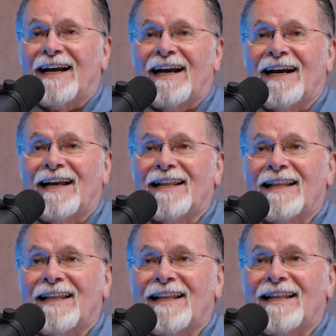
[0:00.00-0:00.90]

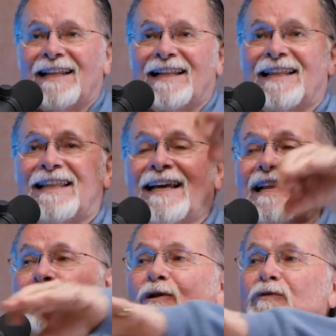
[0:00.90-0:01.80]
and
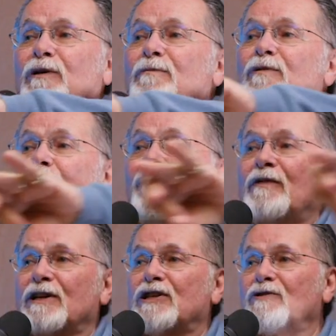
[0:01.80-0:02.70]
then they would remove
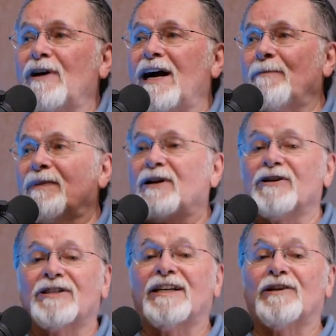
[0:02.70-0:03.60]
the strap, and
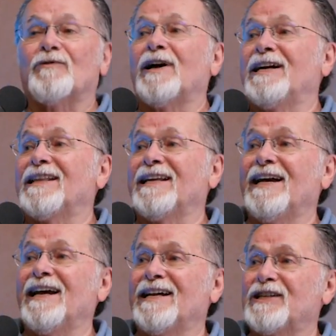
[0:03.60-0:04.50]
you're sitting right at
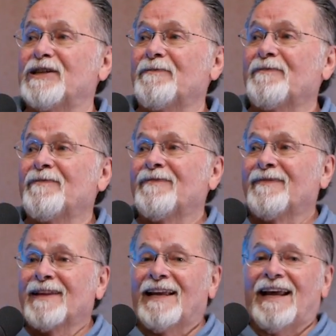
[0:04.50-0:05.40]
the edge.
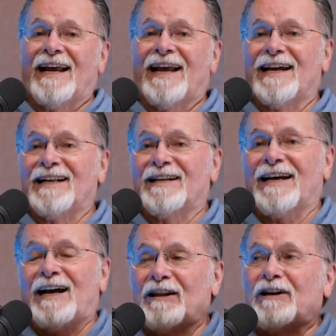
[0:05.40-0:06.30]
And
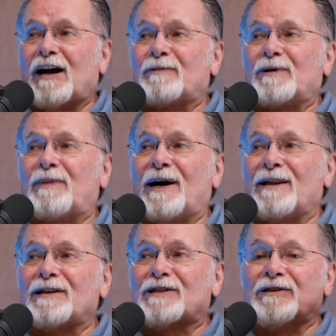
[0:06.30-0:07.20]
the helicopter
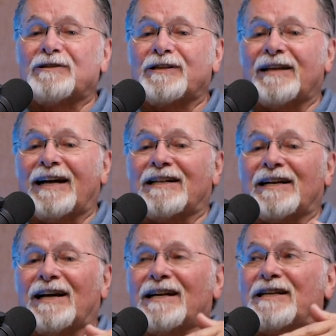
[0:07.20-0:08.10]
pilots used to like
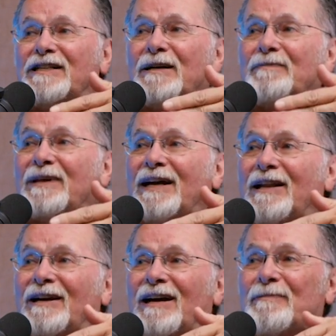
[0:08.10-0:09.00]
to kind of tip the
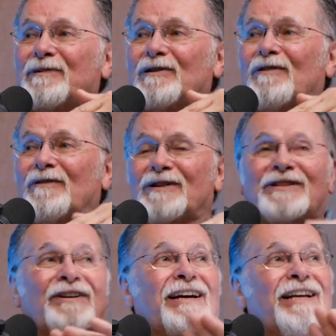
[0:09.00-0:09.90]
helicopter over
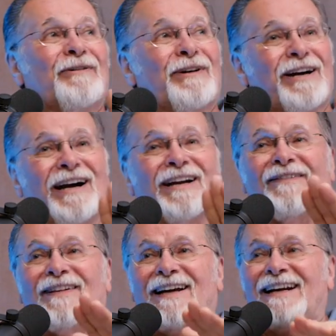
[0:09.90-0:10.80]
so that you were kind
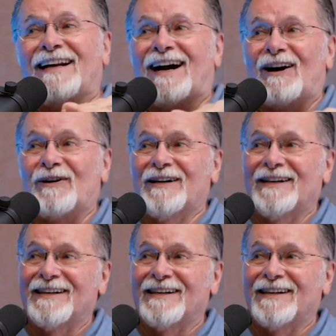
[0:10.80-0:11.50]
of leaning out.